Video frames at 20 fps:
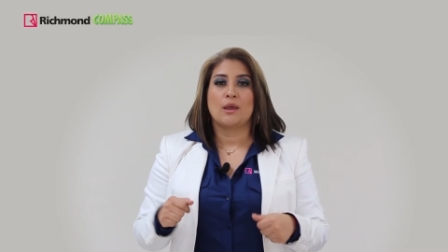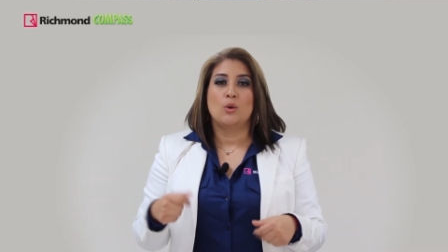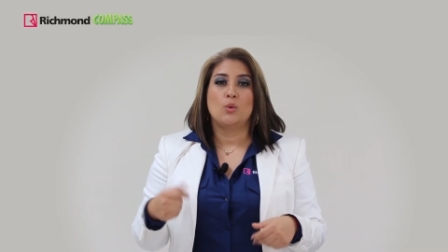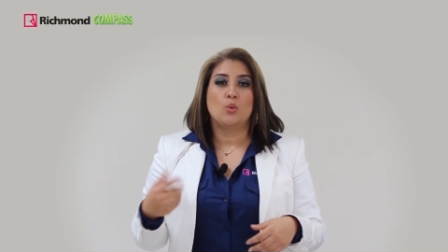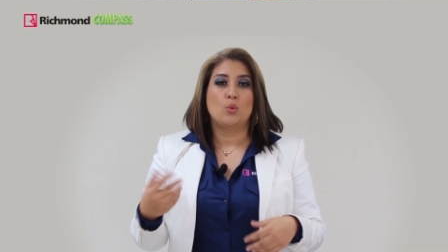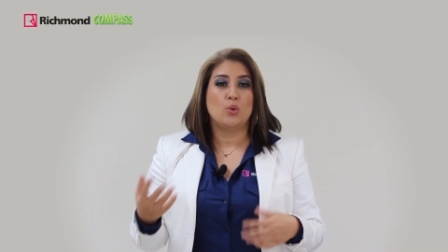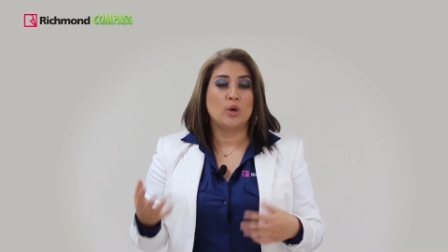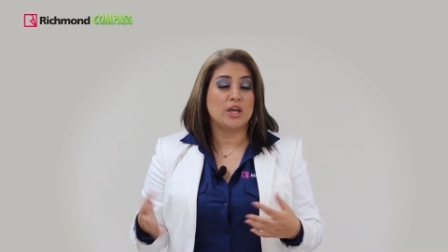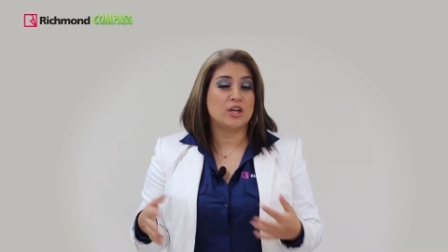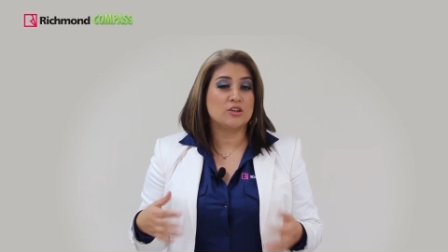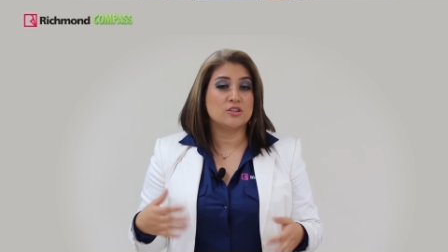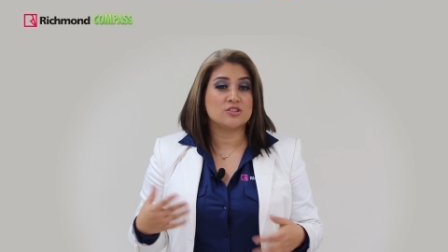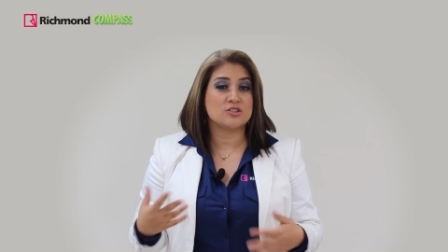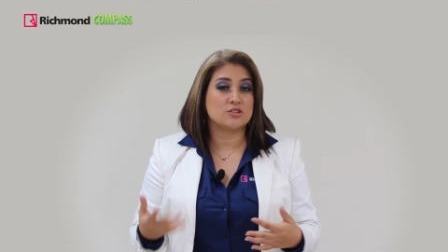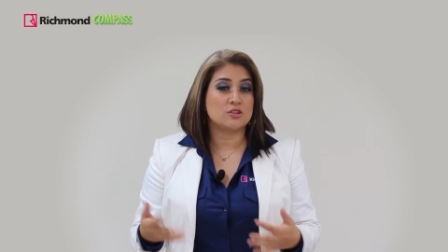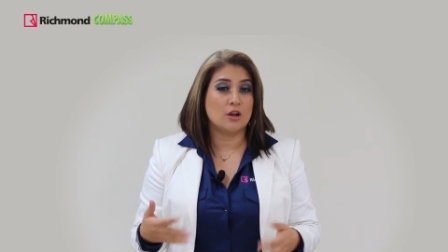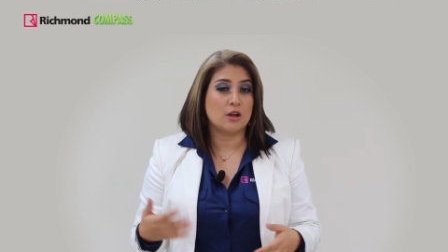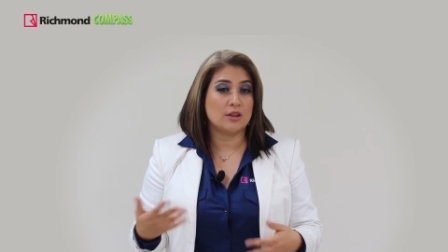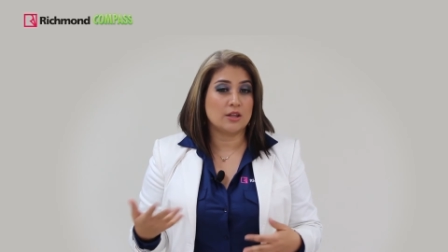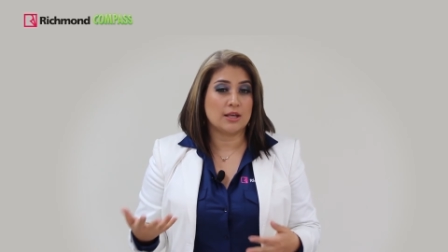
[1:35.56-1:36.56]
we could
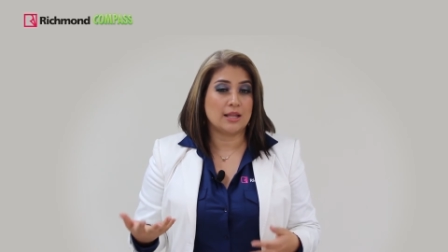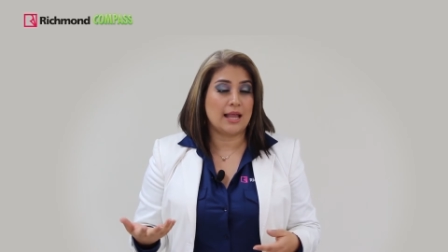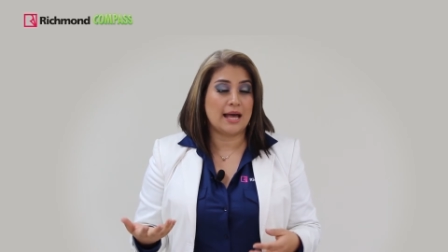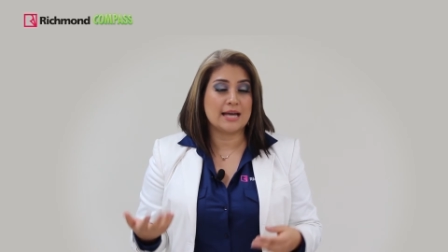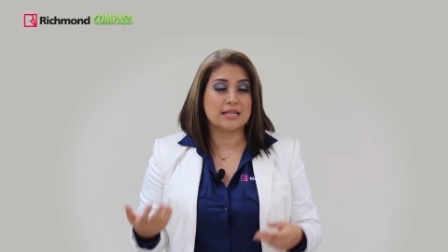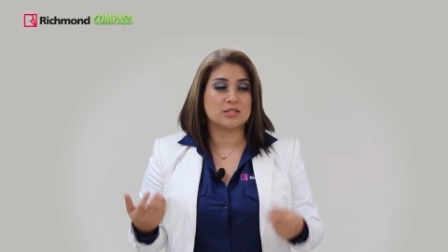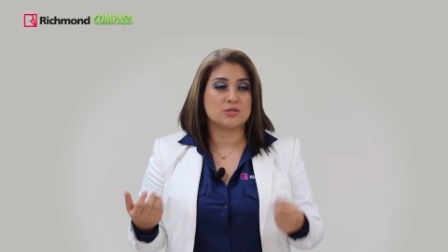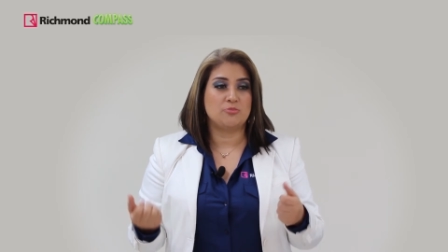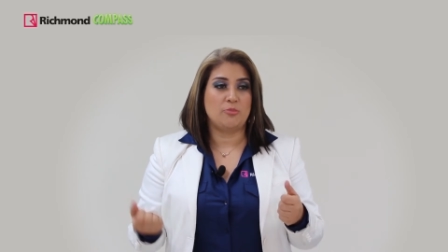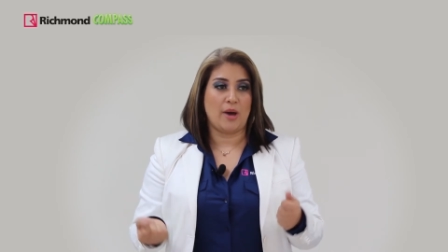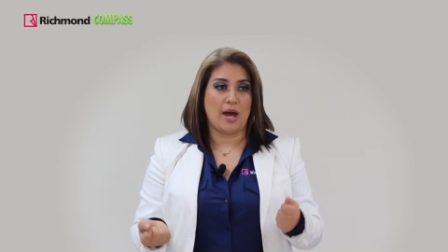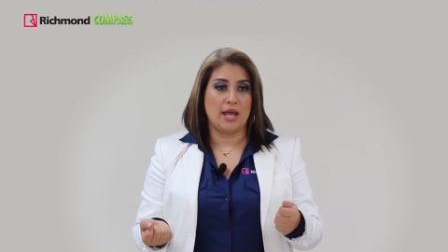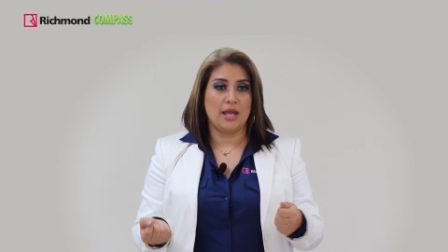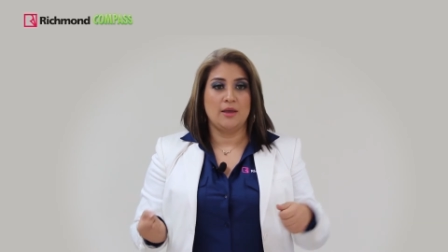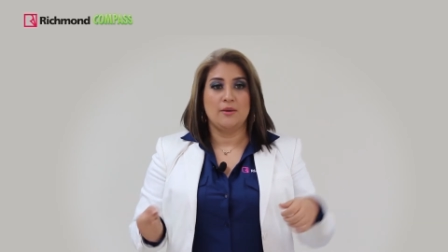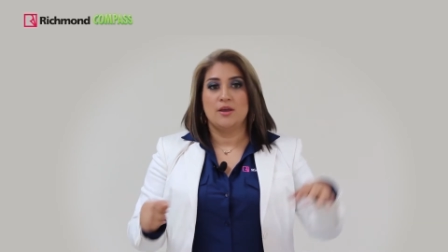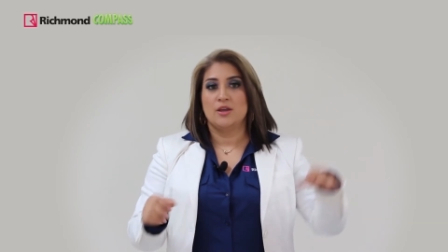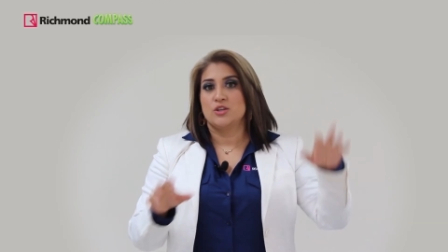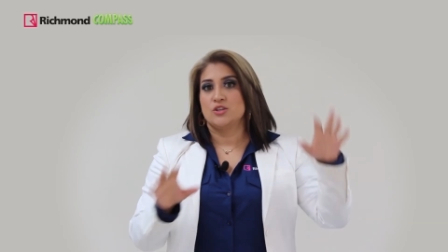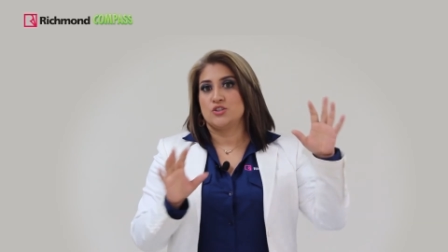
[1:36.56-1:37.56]
start the class by
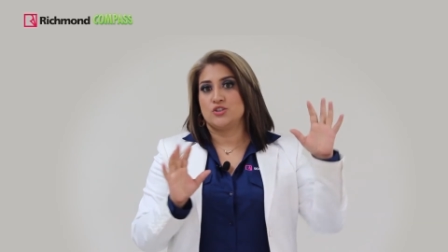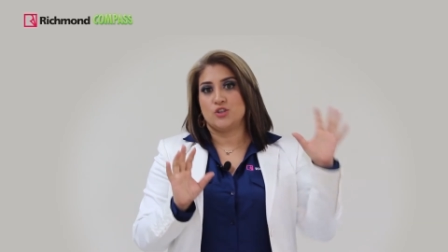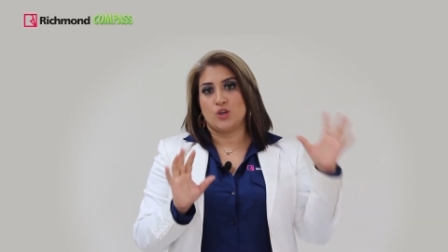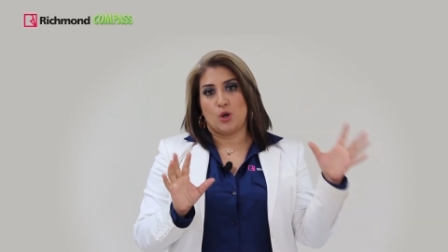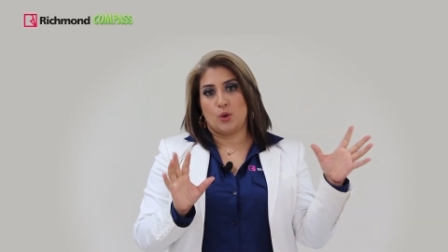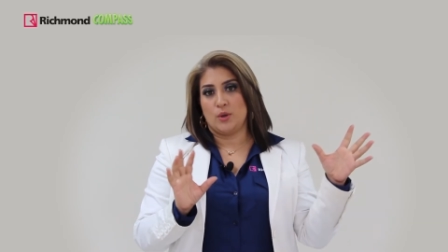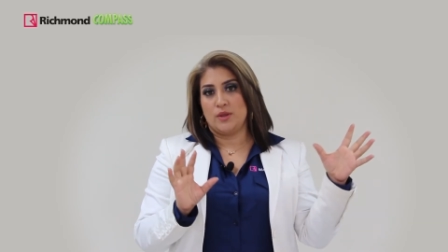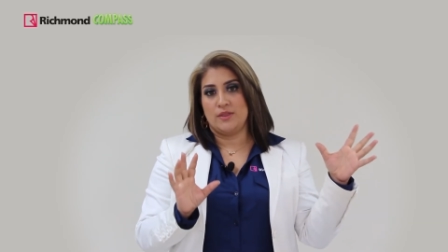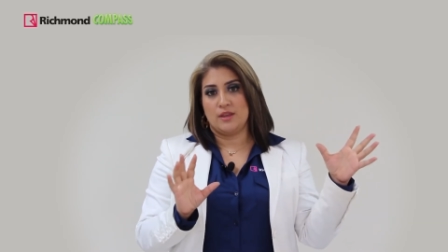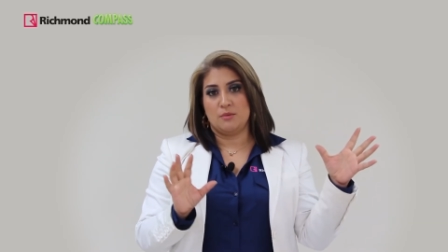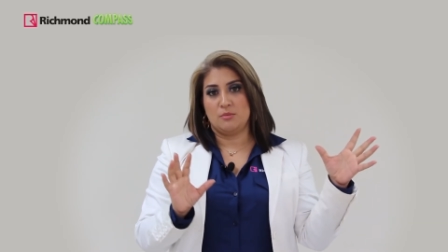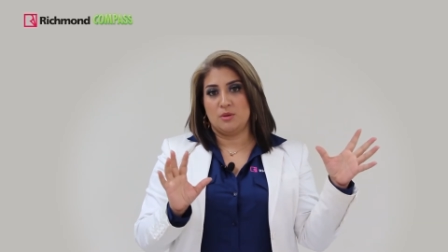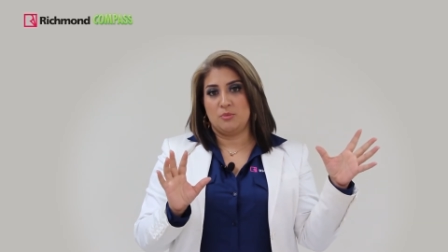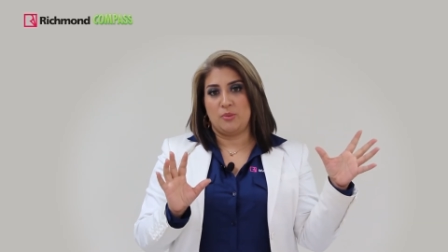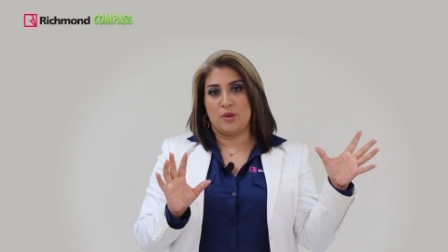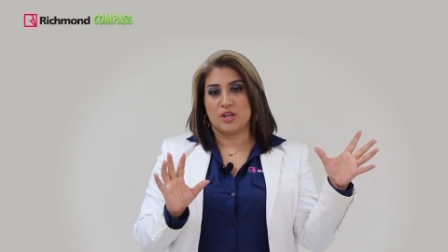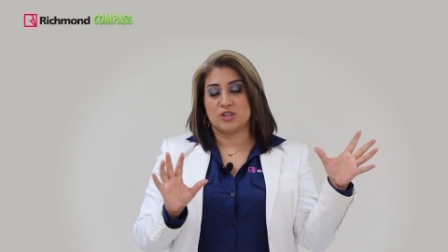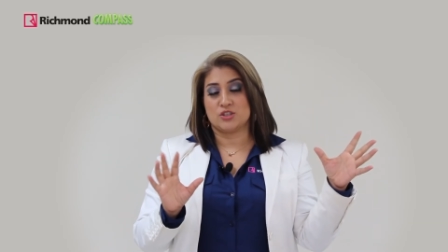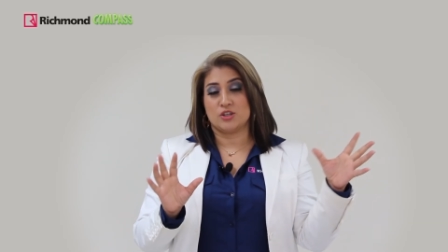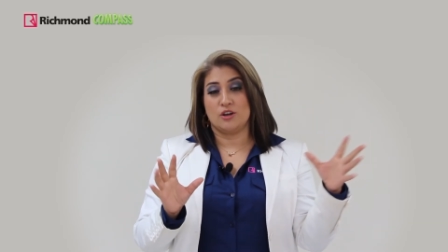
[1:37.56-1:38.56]
showing them a
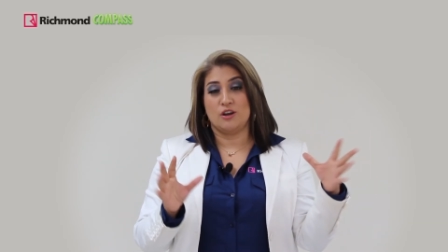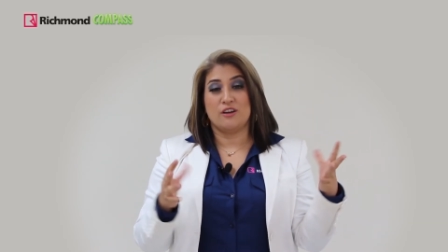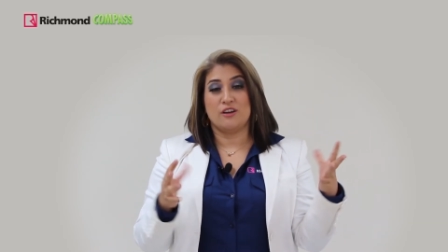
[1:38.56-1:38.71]
picture